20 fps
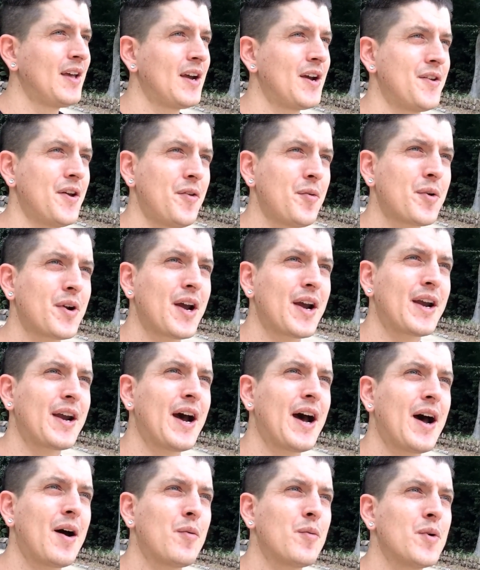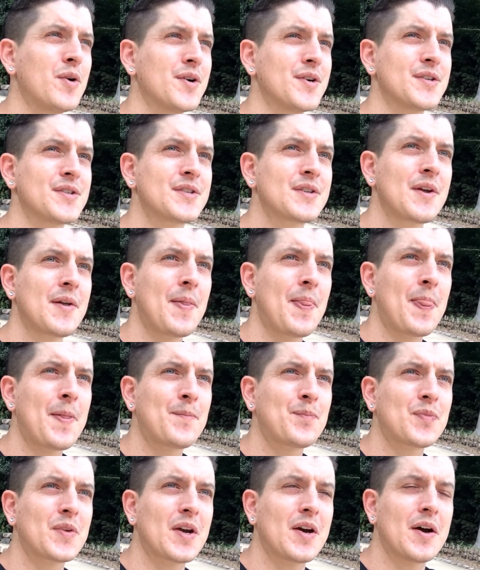And the other one I got was
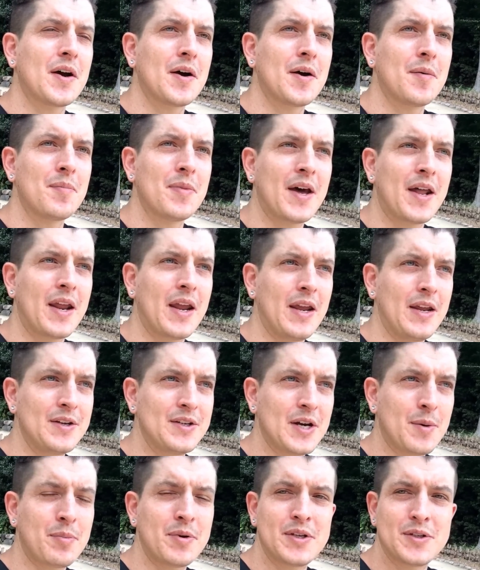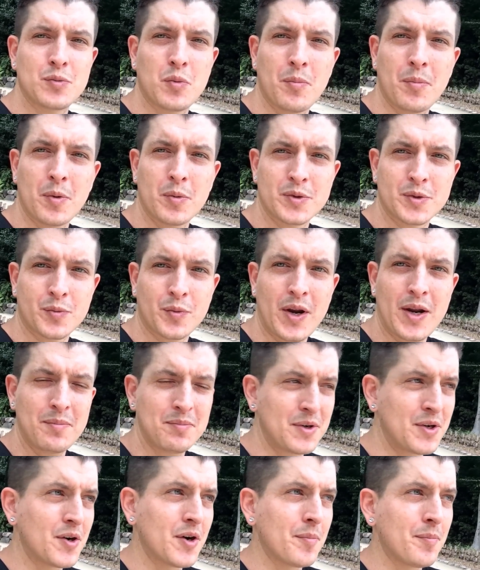that a Japanese woman was raped
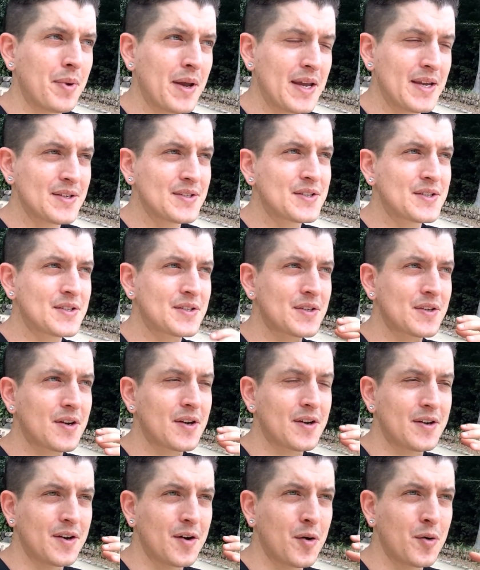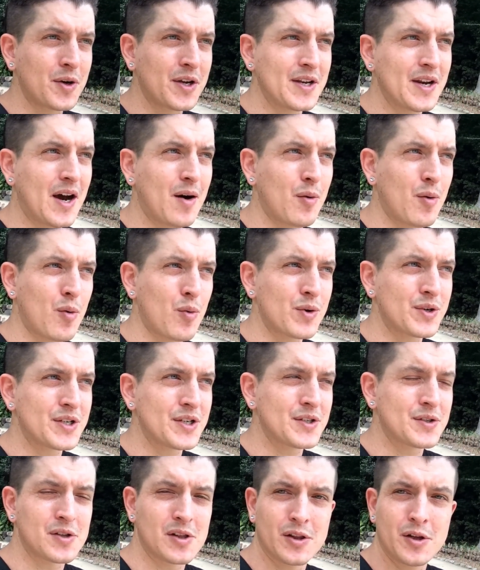near a base in Okinawa, which
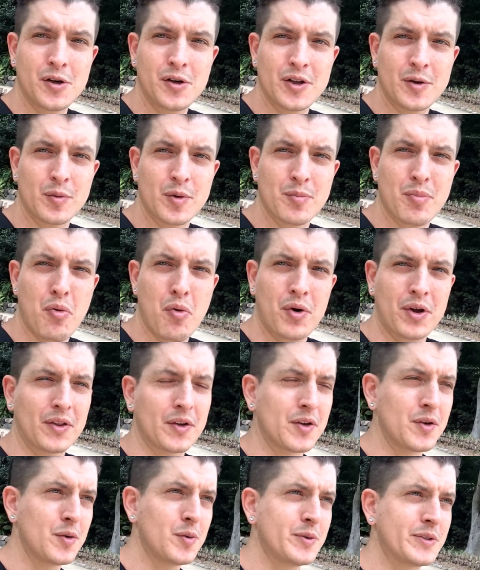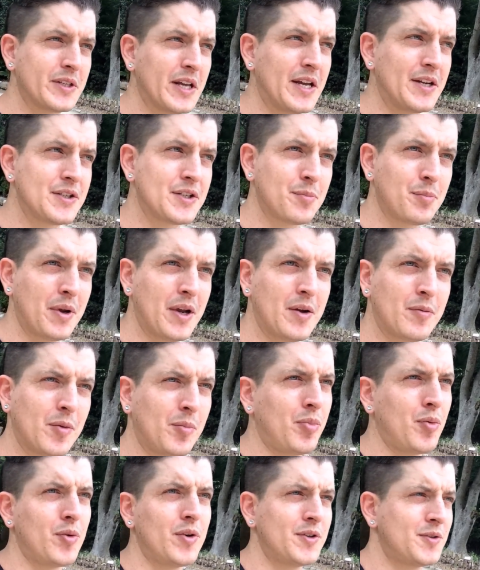is literally reporting the news that Japan
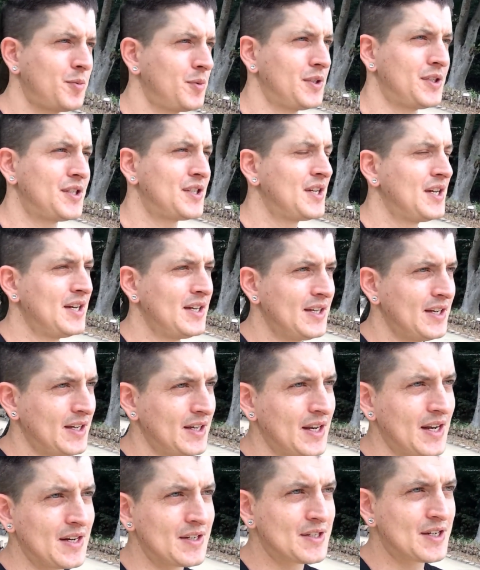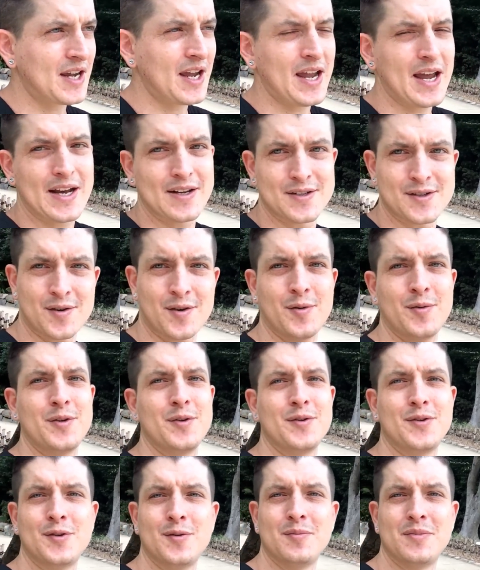reports, which NHK has their own
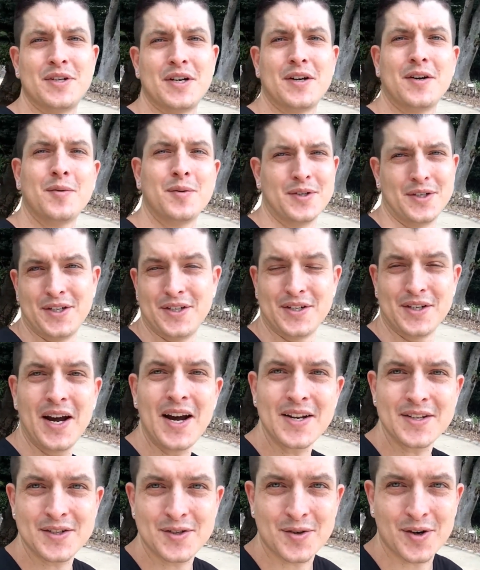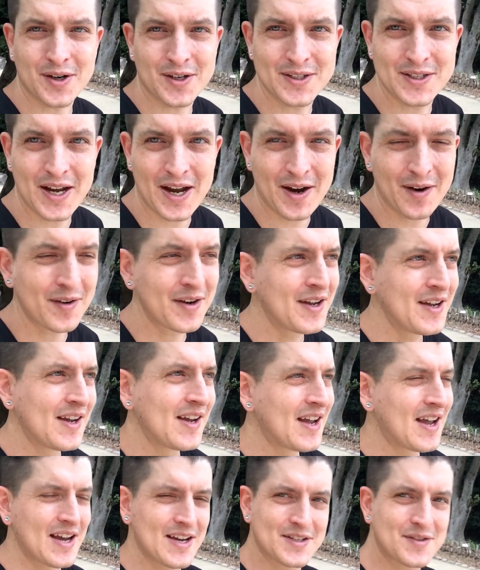YouTube channel, which is not struck down
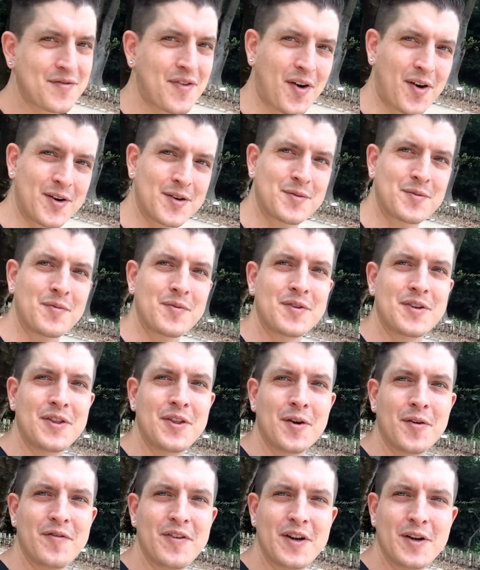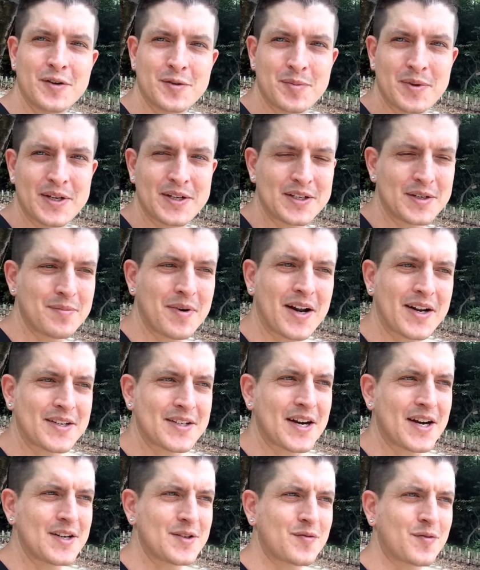as far as their videos being
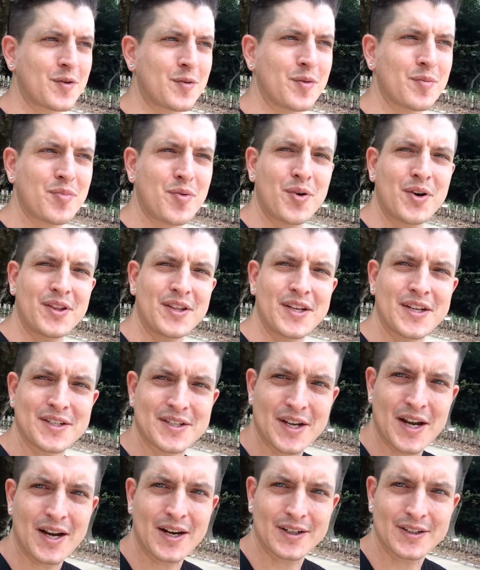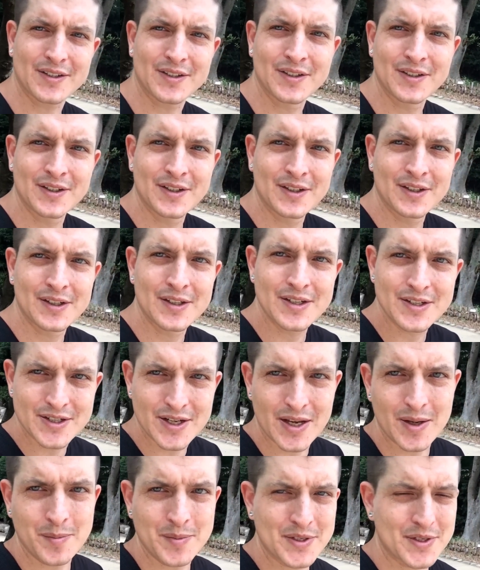demonetized for reporting the exact
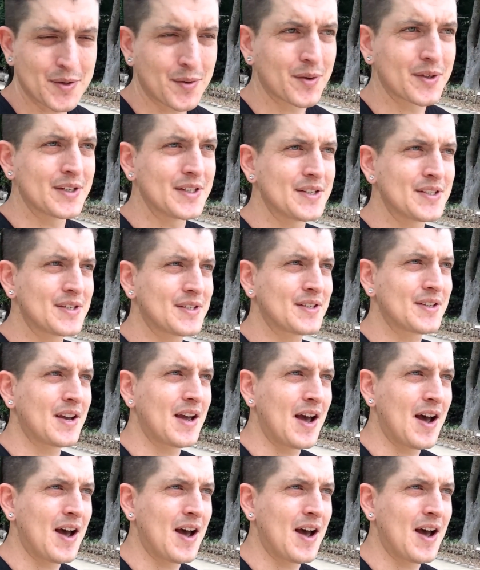same stories.